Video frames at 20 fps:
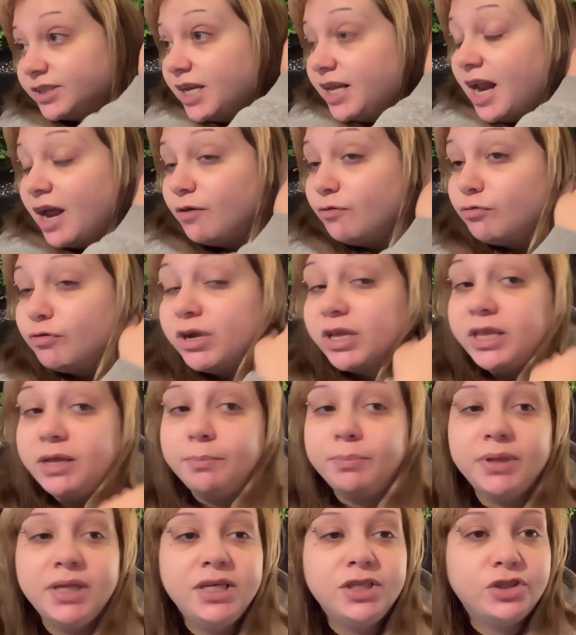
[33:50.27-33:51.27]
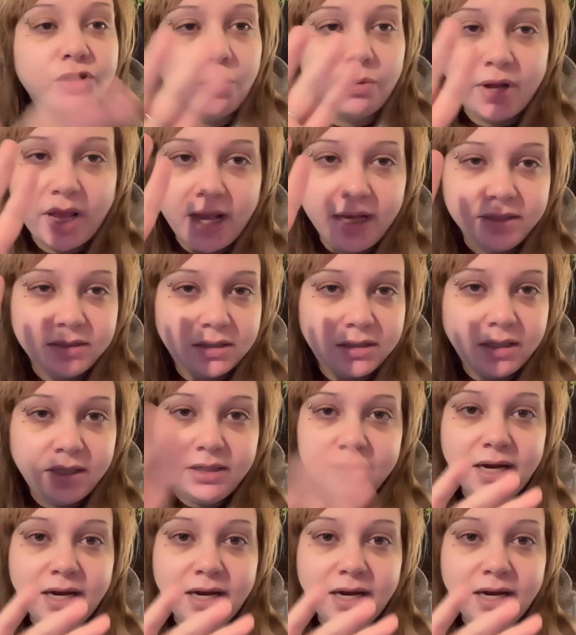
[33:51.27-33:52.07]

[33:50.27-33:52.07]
And I really, please don't cancel it.